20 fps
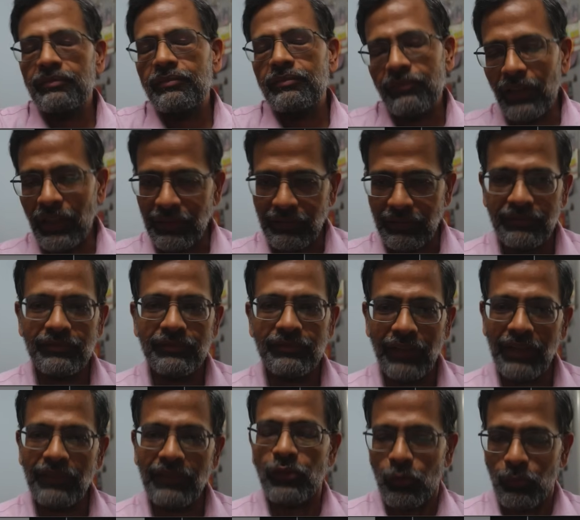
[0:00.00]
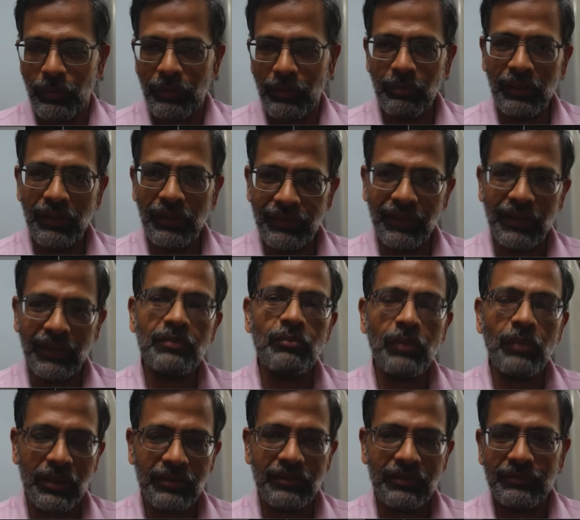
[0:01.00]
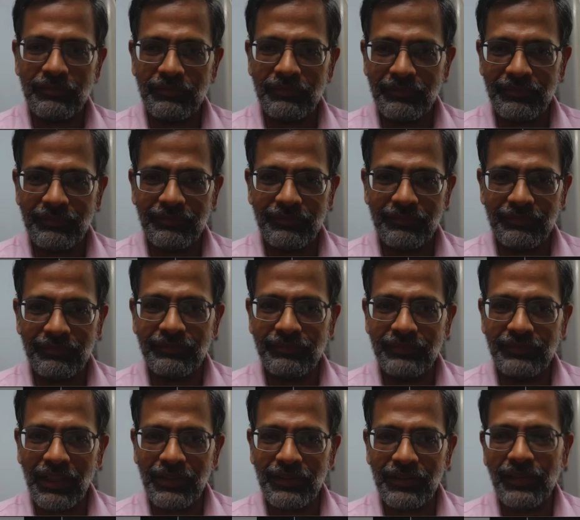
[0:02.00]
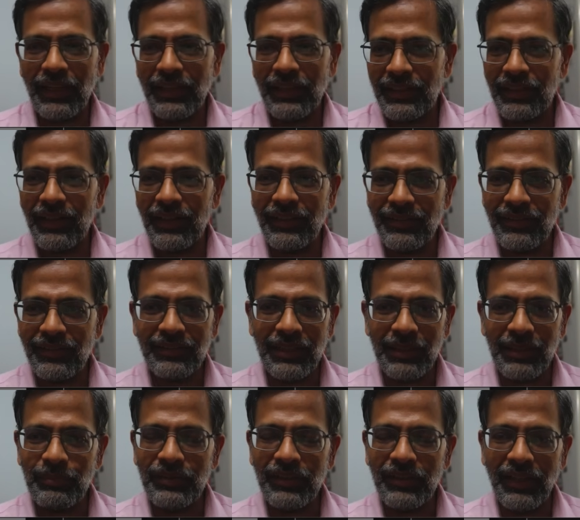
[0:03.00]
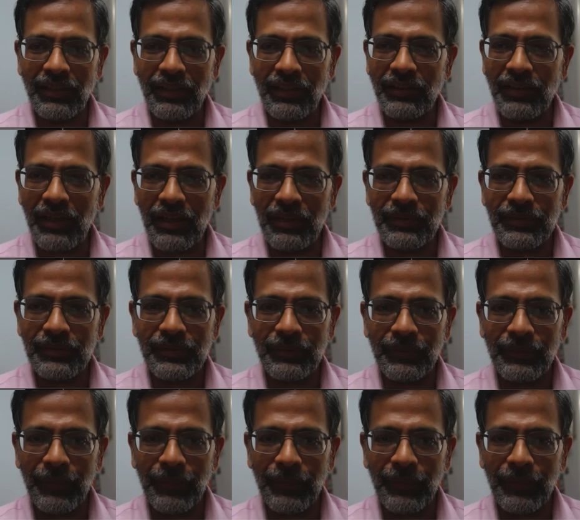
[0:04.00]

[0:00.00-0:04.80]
Well, very few people listen, but that's I just keep saying nonetheless.